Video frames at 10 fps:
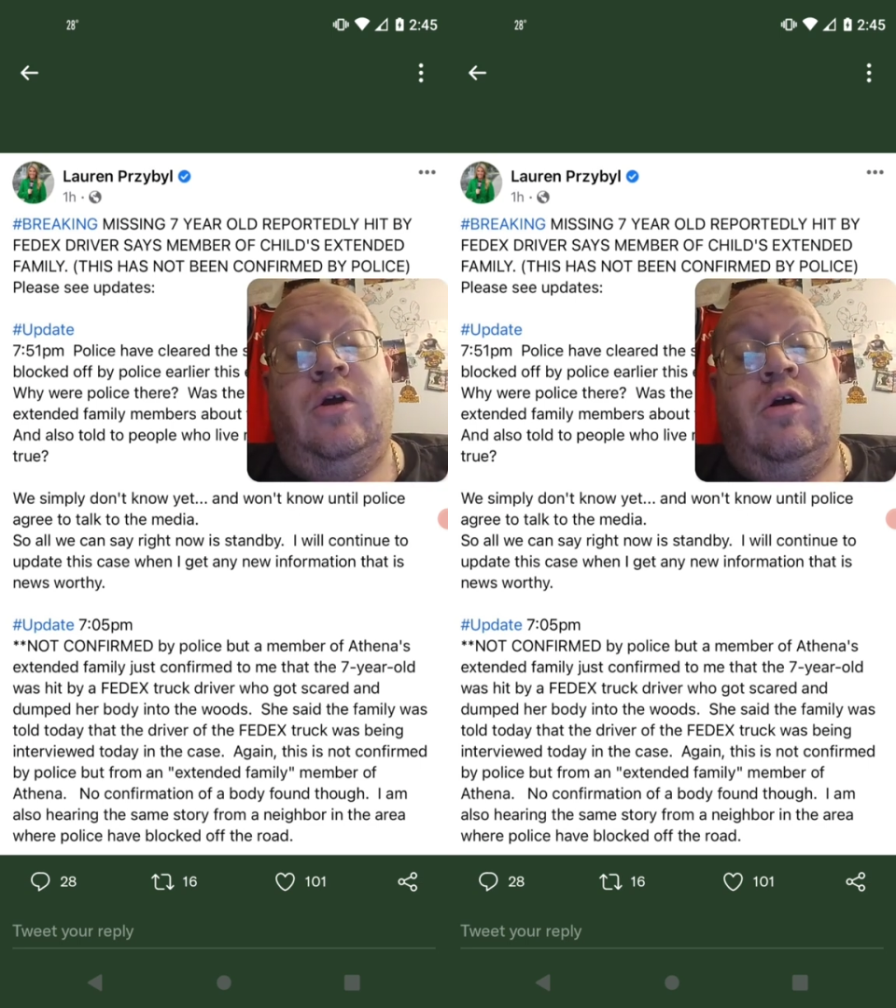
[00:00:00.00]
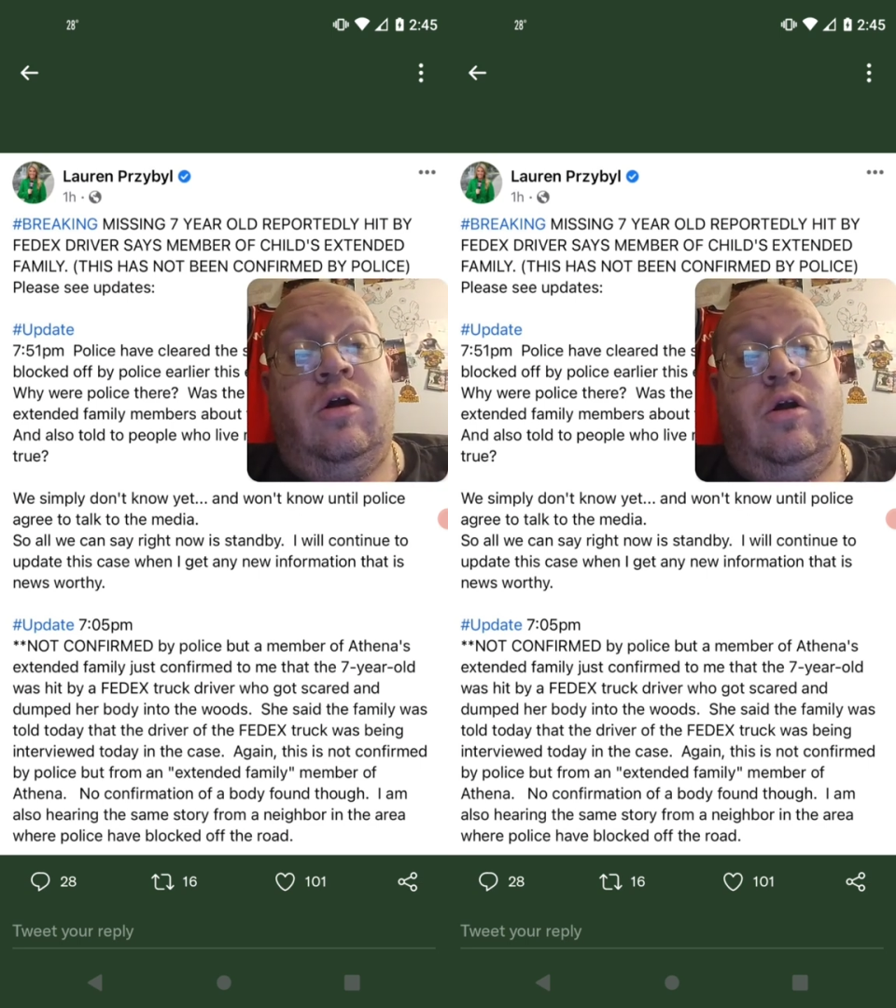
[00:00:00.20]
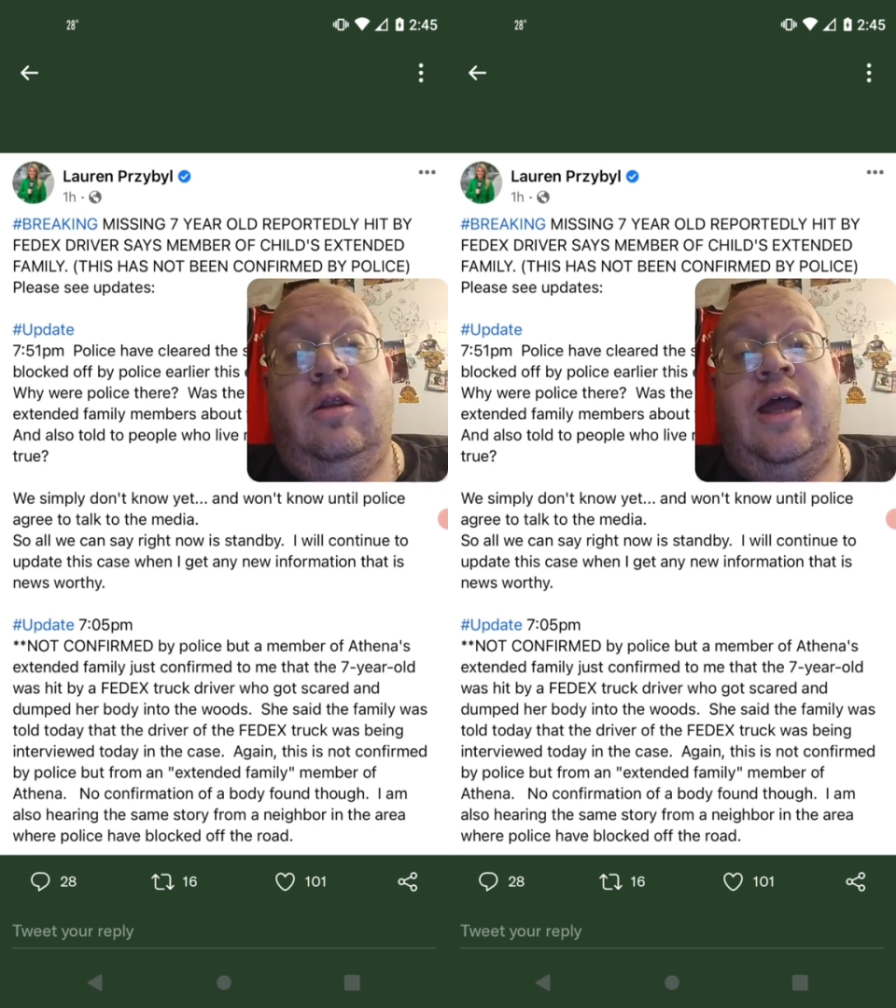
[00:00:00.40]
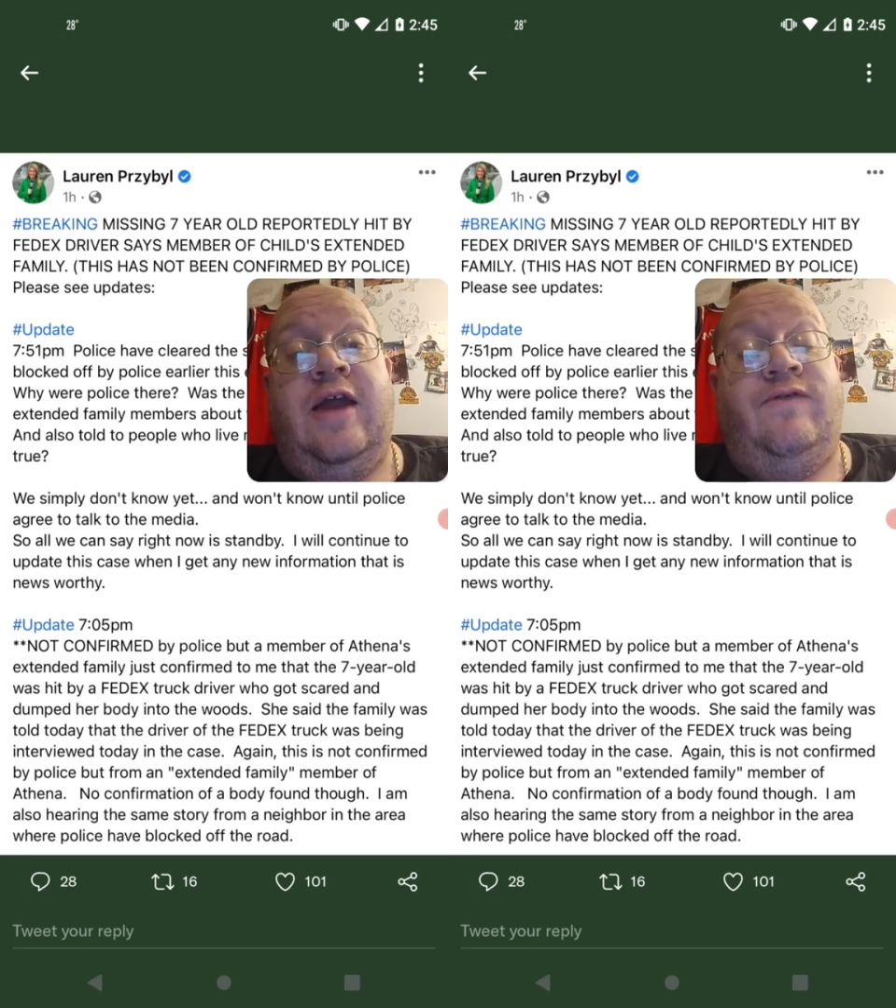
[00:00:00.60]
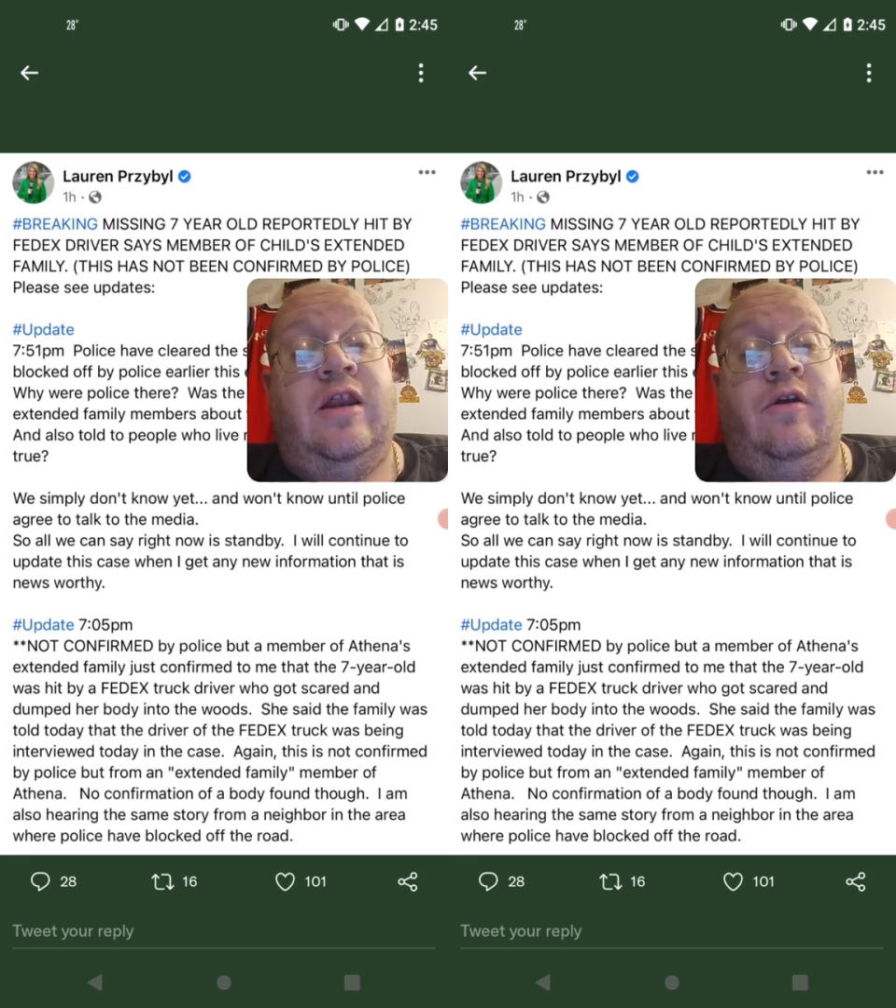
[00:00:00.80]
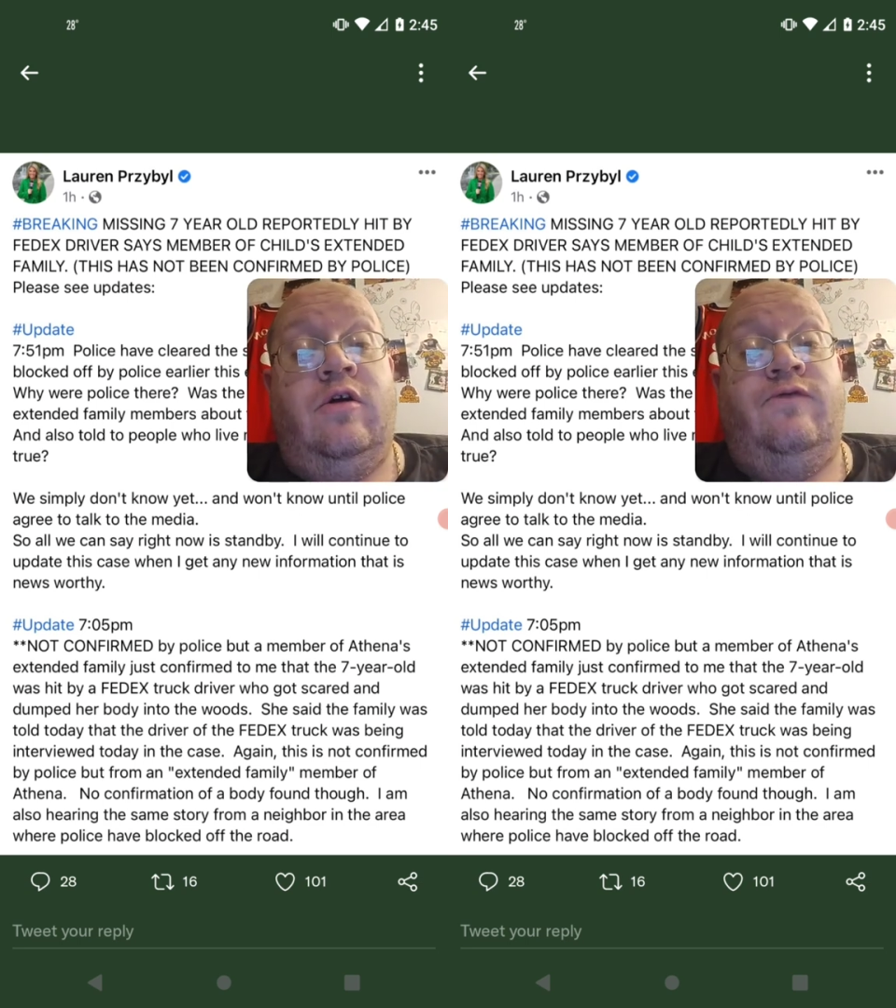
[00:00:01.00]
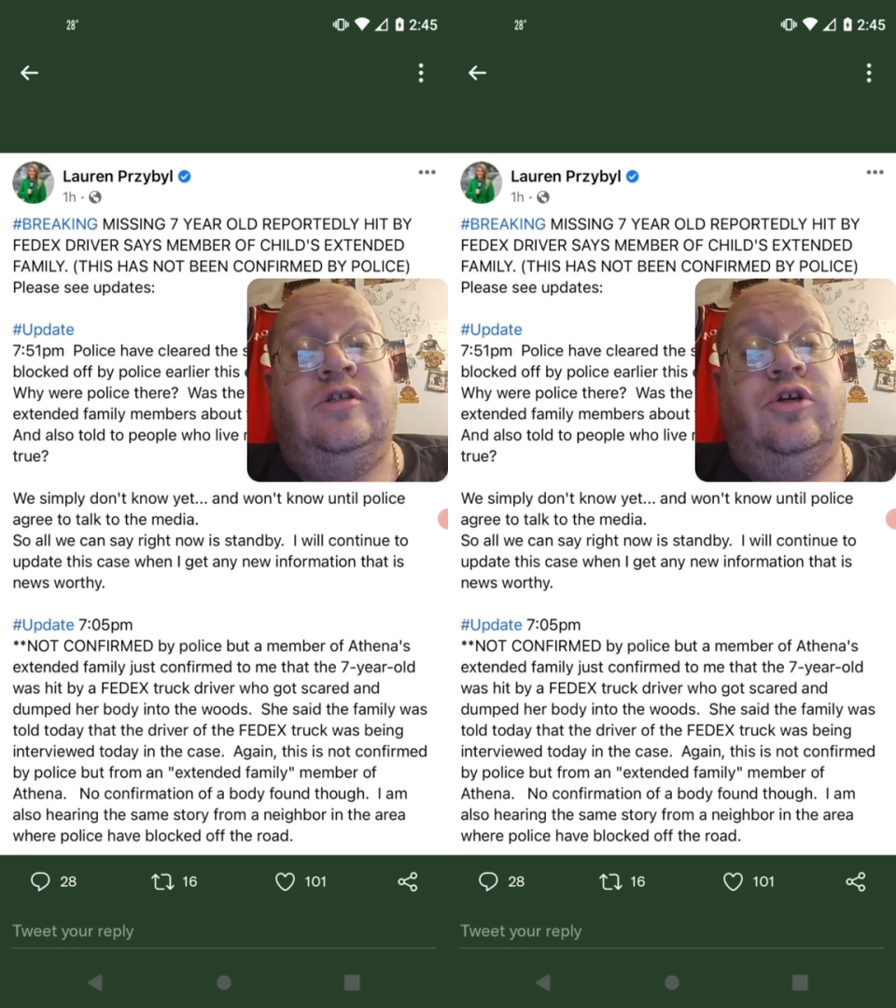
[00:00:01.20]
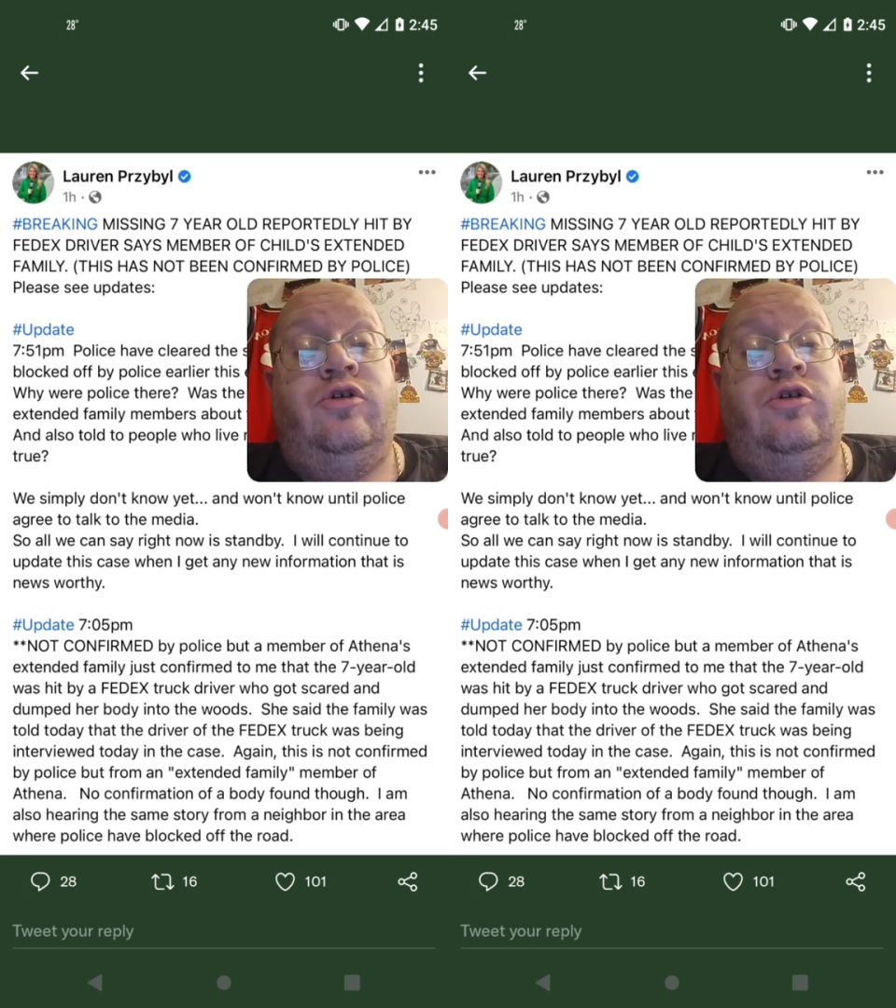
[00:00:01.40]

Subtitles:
Or her life. I don't know if it's a